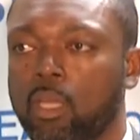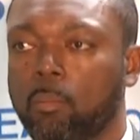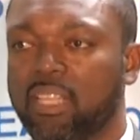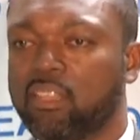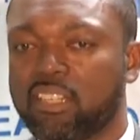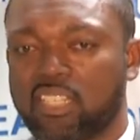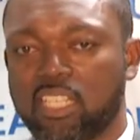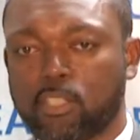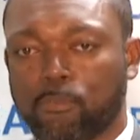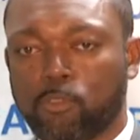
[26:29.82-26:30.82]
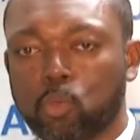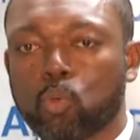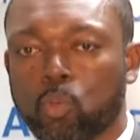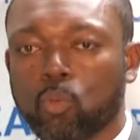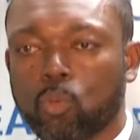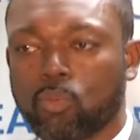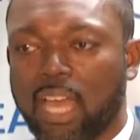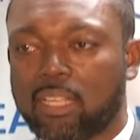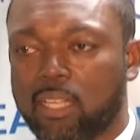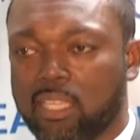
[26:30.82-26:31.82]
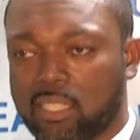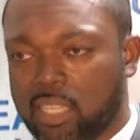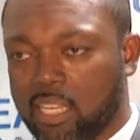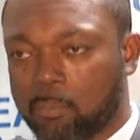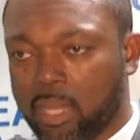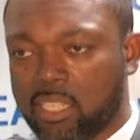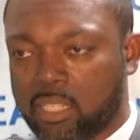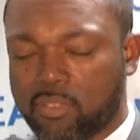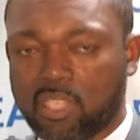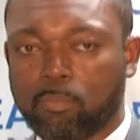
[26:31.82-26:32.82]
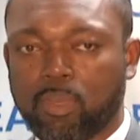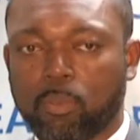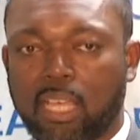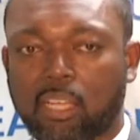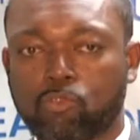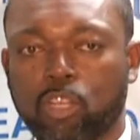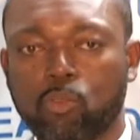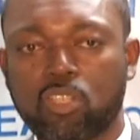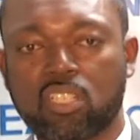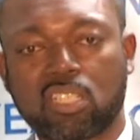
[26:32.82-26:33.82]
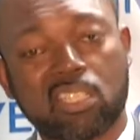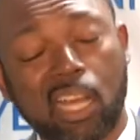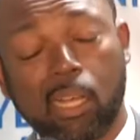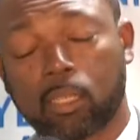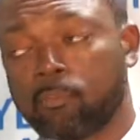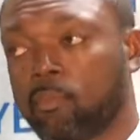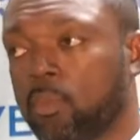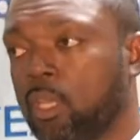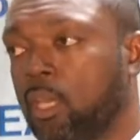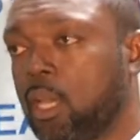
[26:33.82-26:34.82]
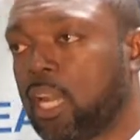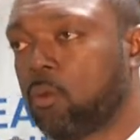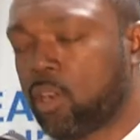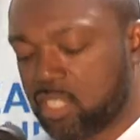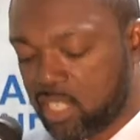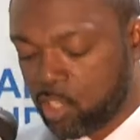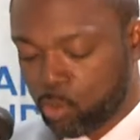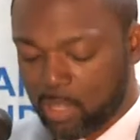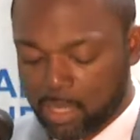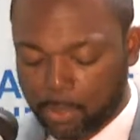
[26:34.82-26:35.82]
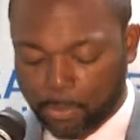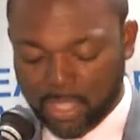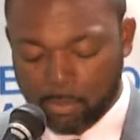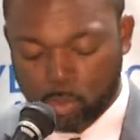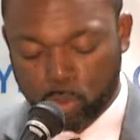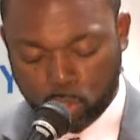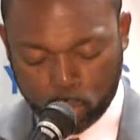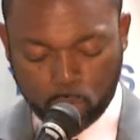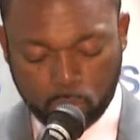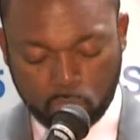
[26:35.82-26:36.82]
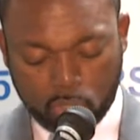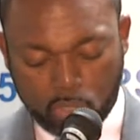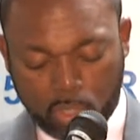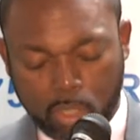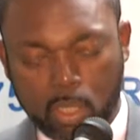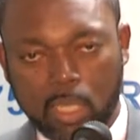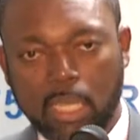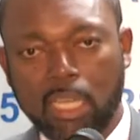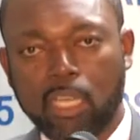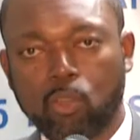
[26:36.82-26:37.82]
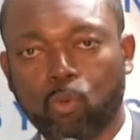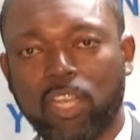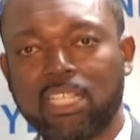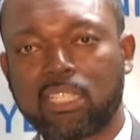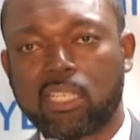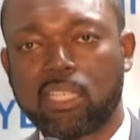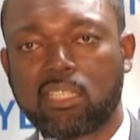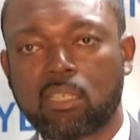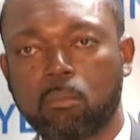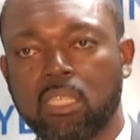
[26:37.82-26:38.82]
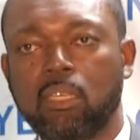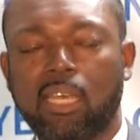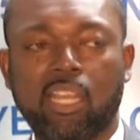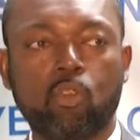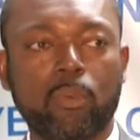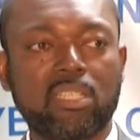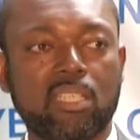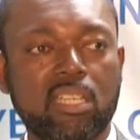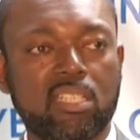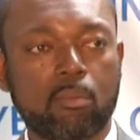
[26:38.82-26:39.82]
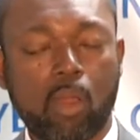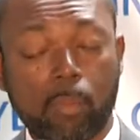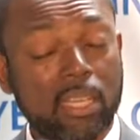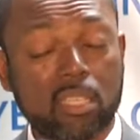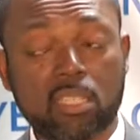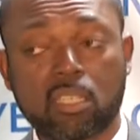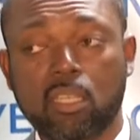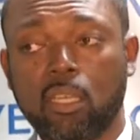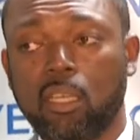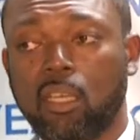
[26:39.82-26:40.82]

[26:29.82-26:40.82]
But there is this view that is in the minds of some people that trade unions are stuck. And I want to say to you that the theme you chose really says to me, and I hope it says to Barbados,